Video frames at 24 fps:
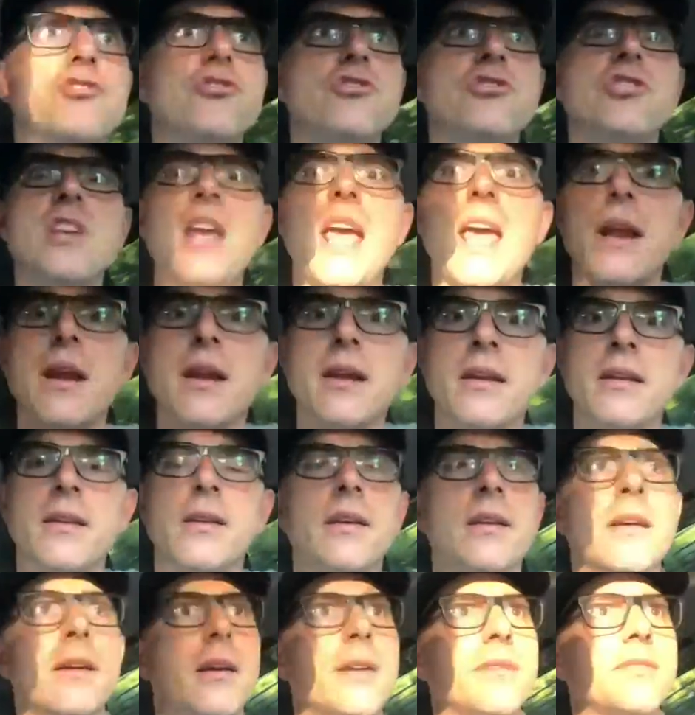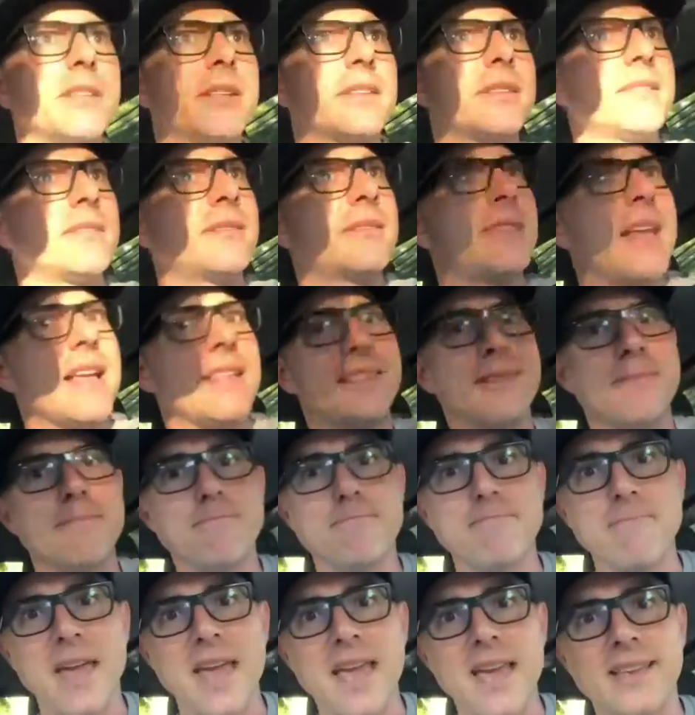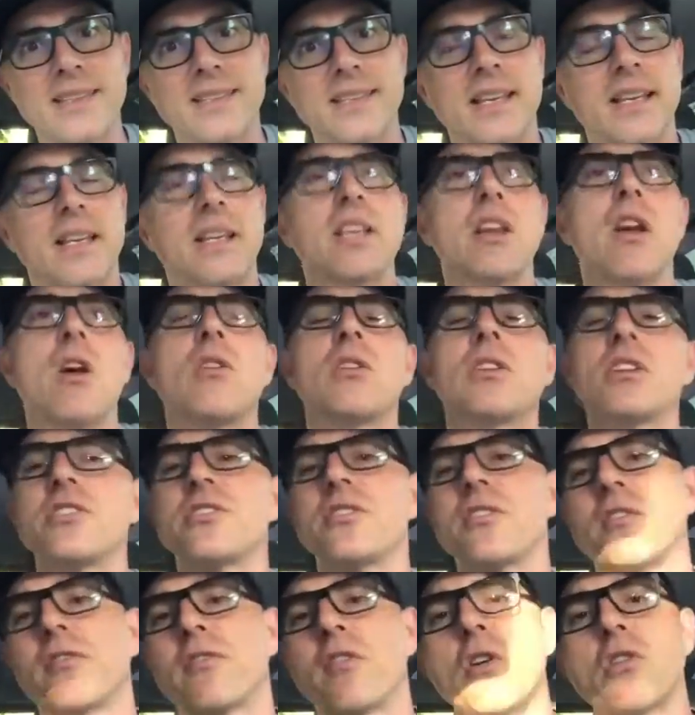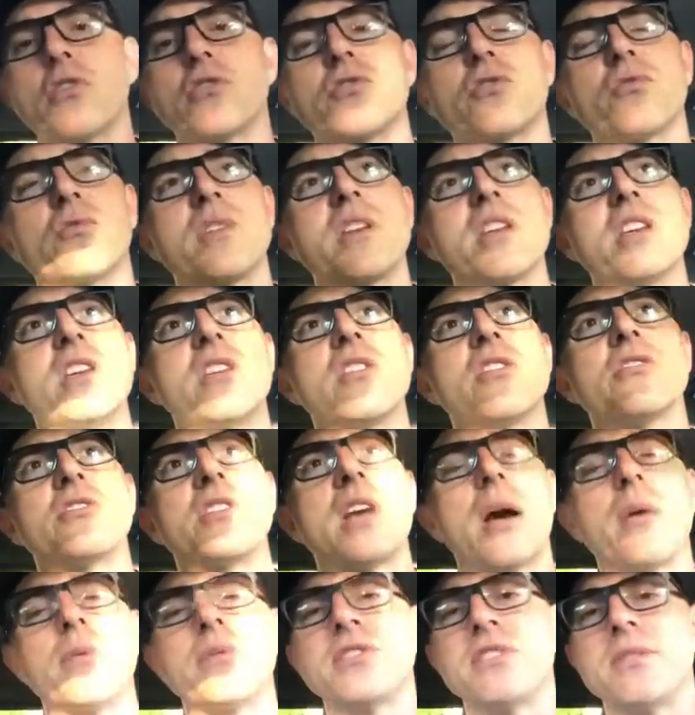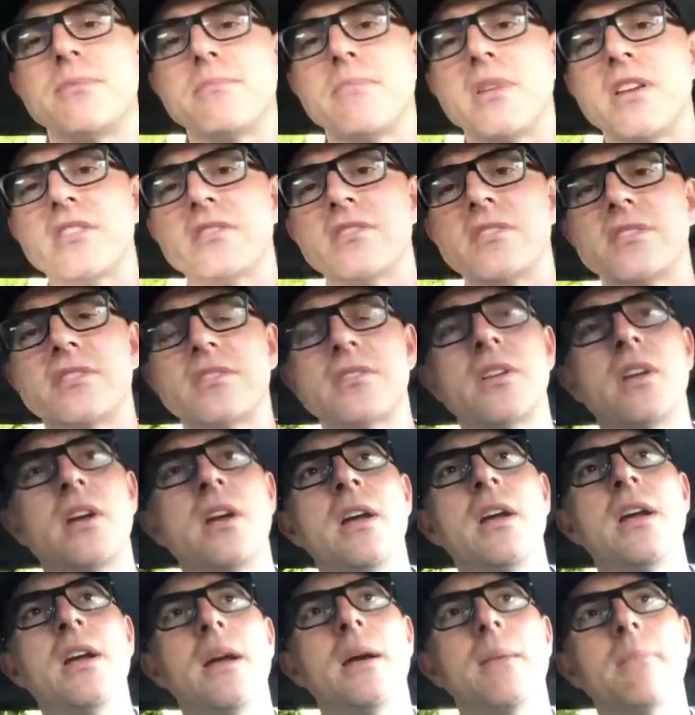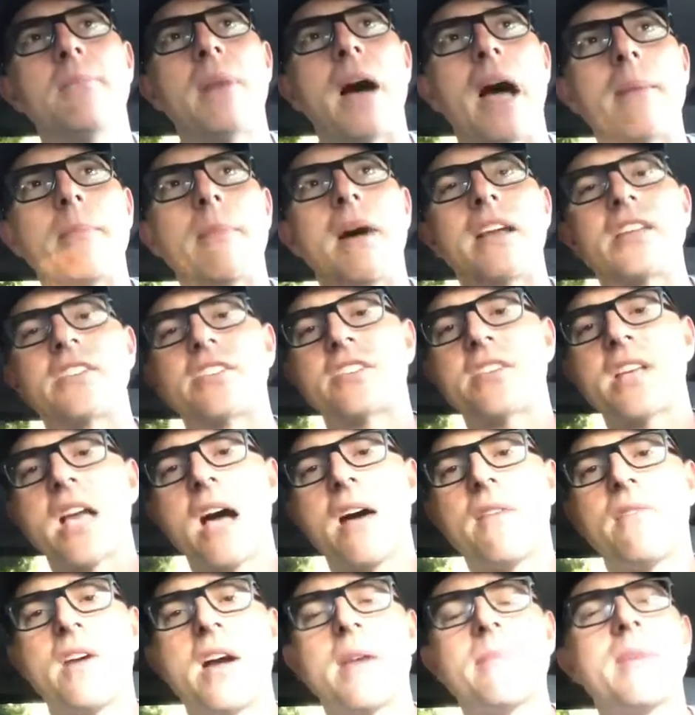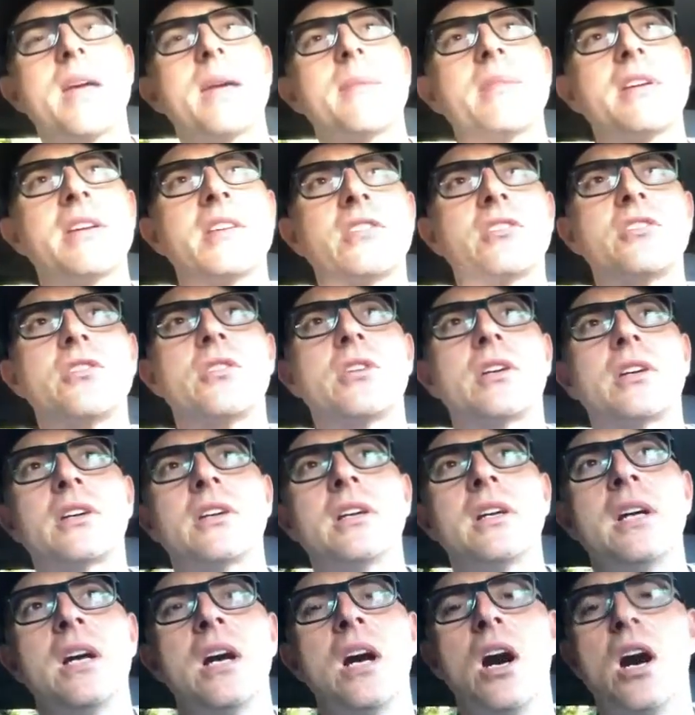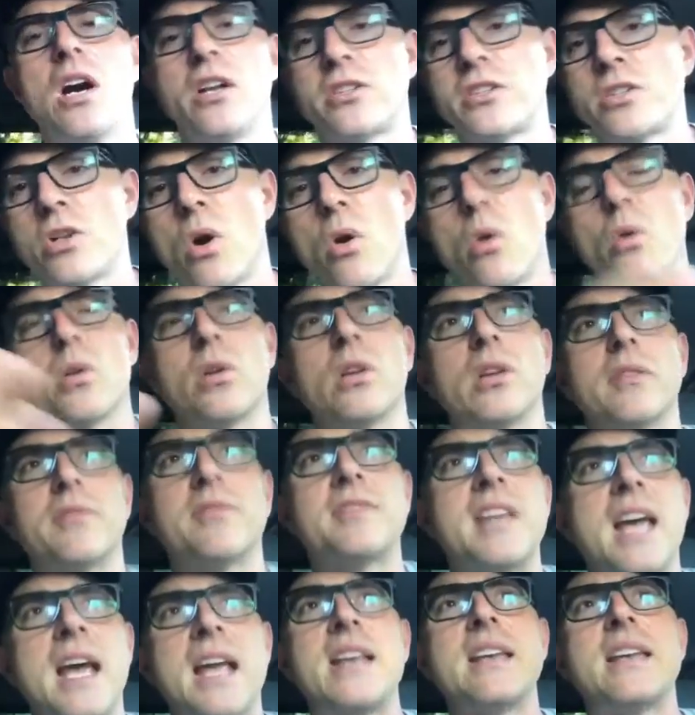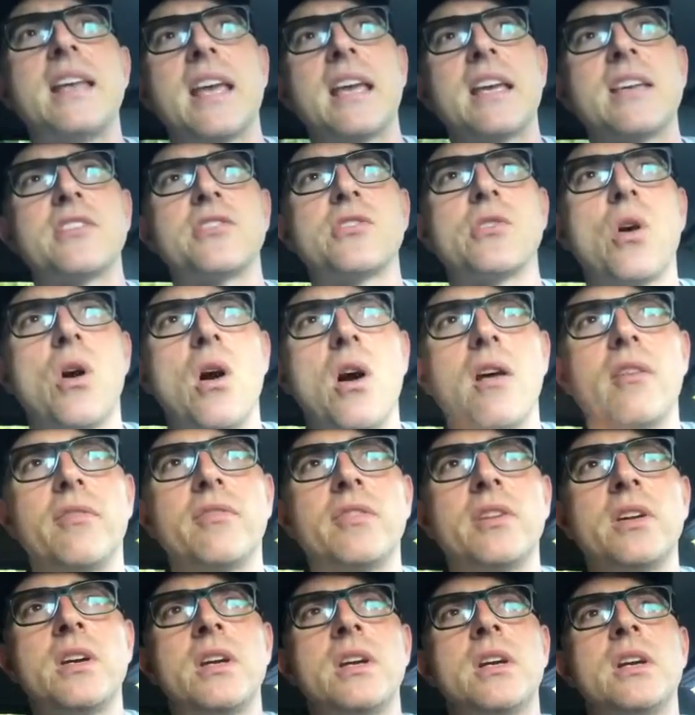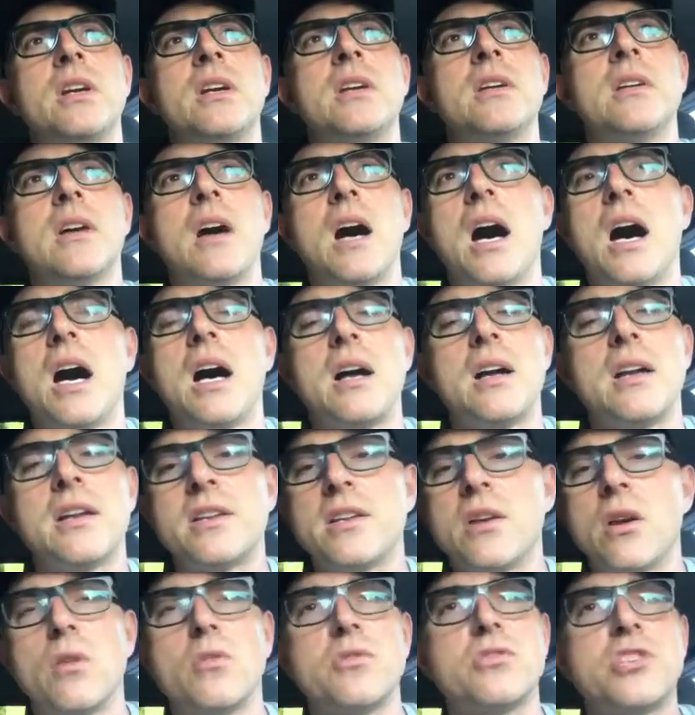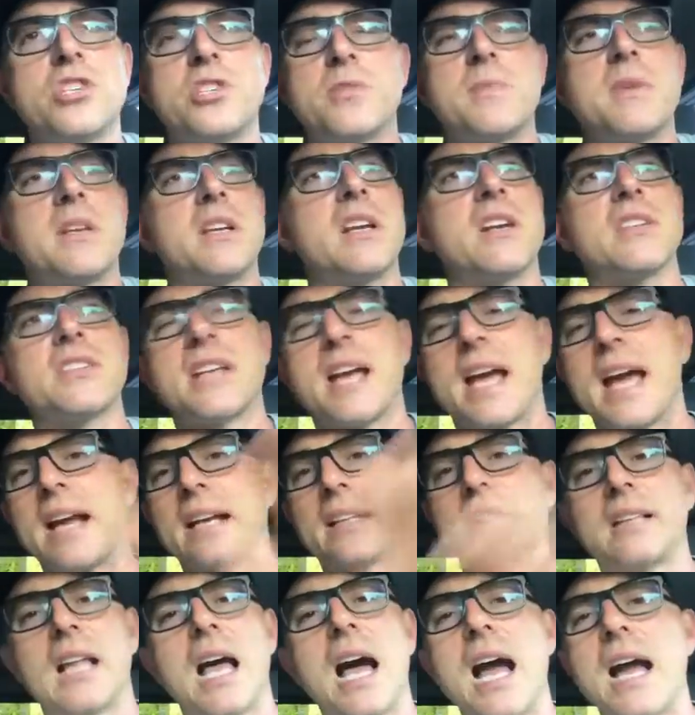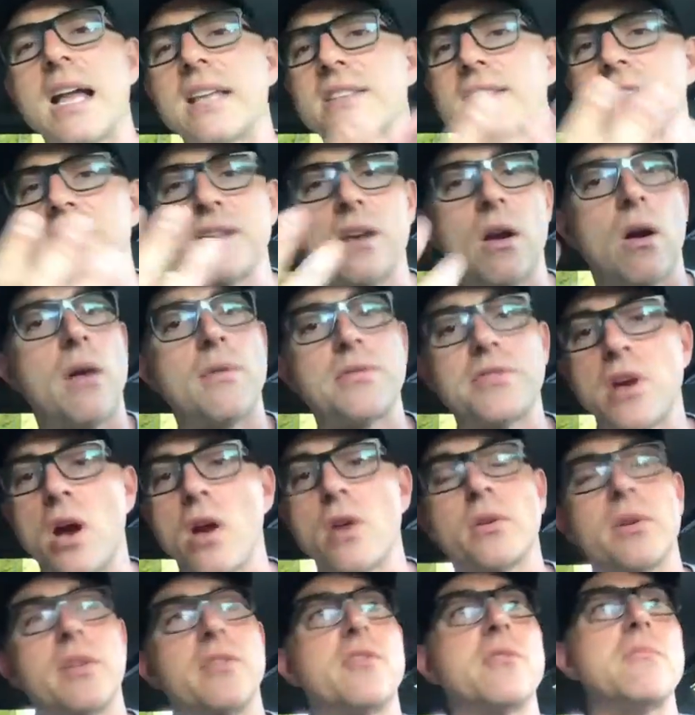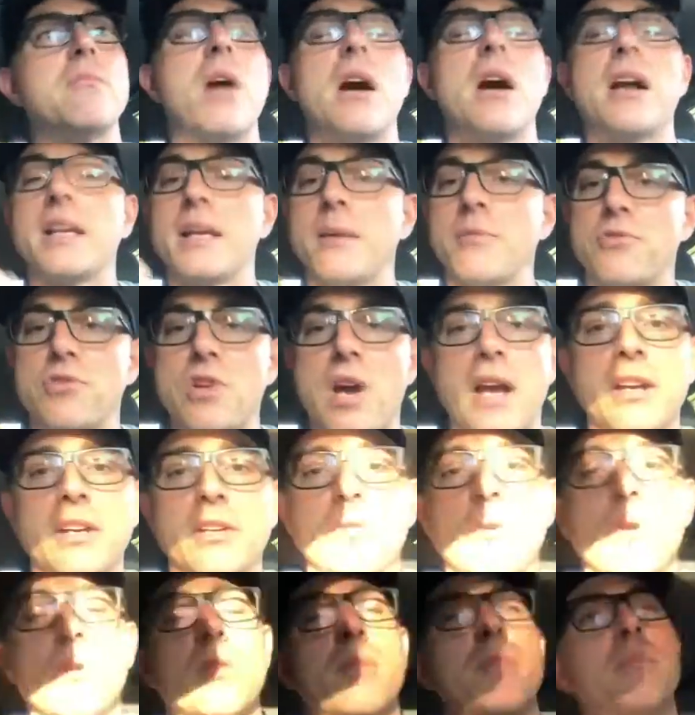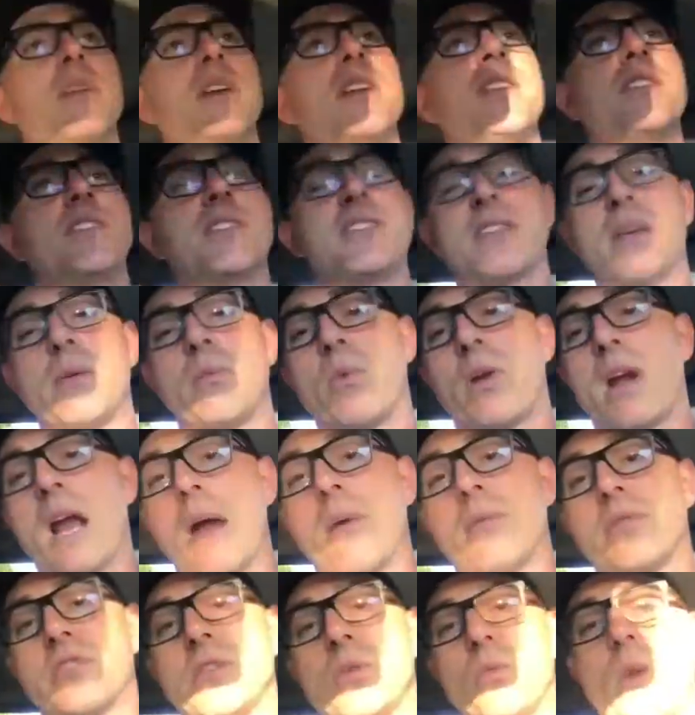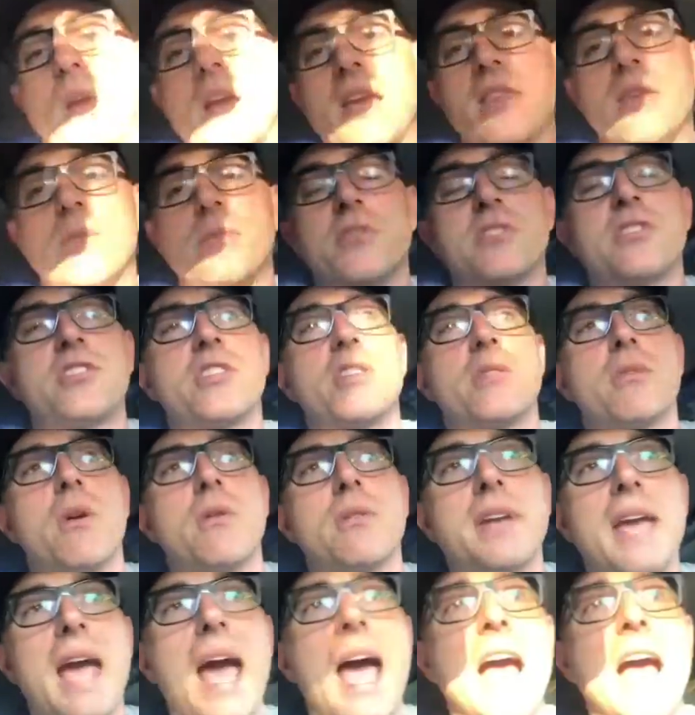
shit. I was like, that's amazing, you know, because the first three years I was in business by myself, I maybe took a total of ten days off. Uh, you know, just because I had clients, you know, I was hungry for money. I'm trying to grow the business, and when I was away, there was zero